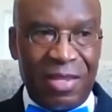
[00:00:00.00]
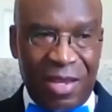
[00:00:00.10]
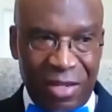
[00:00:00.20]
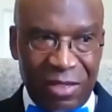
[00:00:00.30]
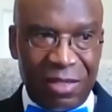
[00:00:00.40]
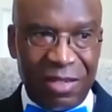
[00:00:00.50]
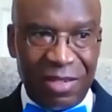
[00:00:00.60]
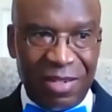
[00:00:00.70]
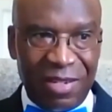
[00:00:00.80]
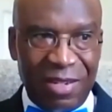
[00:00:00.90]
Yes,
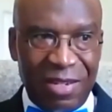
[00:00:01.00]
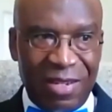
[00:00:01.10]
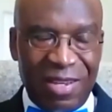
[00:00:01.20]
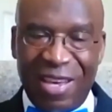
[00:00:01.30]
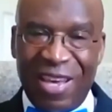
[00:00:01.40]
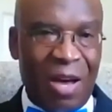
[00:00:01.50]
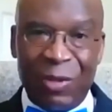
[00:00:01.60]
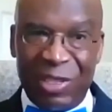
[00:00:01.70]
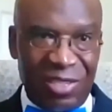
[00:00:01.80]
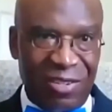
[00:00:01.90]

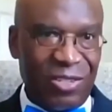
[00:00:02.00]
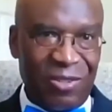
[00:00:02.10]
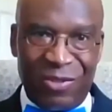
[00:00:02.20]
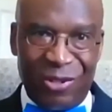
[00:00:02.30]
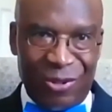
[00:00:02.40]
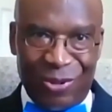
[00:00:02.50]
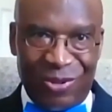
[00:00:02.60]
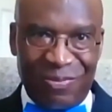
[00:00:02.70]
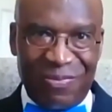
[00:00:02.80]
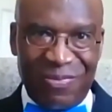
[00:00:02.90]
I'm a servant of the Lord.